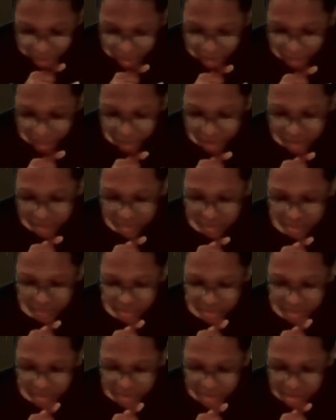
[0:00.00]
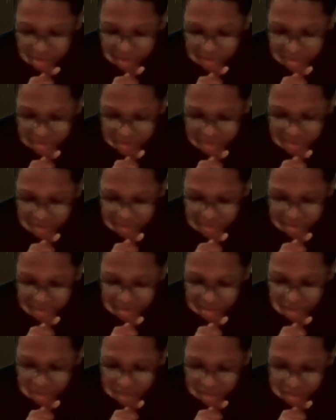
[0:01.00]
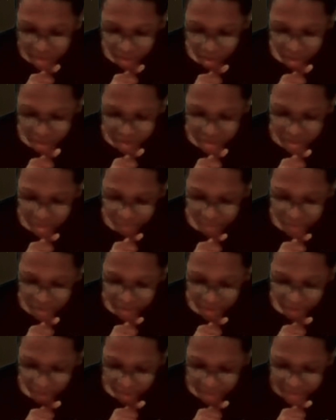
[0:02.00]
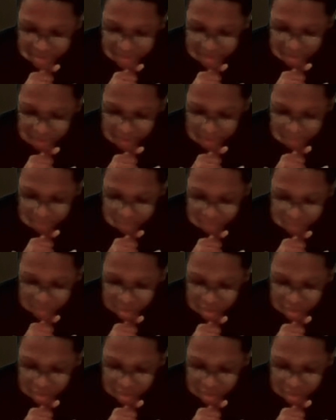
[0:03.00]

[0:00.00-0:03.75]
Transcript: I didn't say not to be nice to him,